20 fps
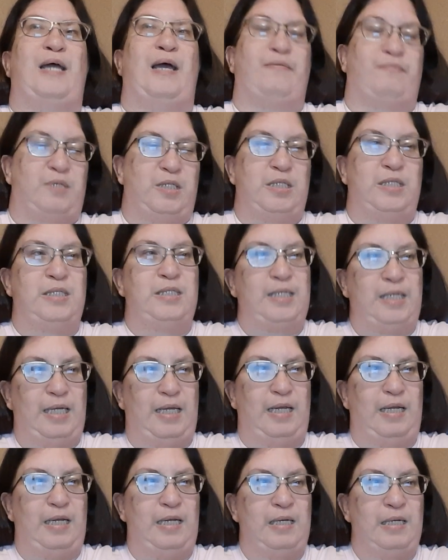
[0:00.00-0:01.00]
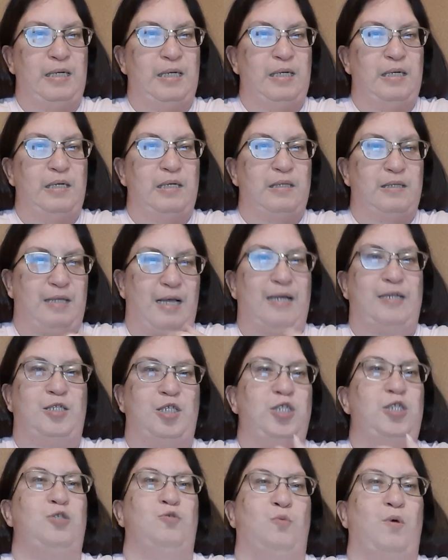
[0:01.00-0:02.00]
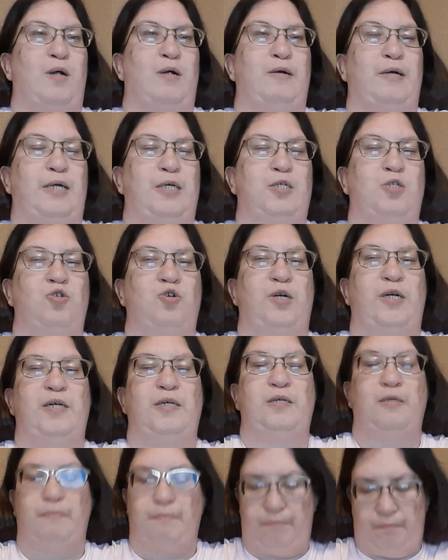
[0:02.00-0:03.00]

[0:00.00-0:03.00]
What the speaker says: have to see that she's wearing a trach.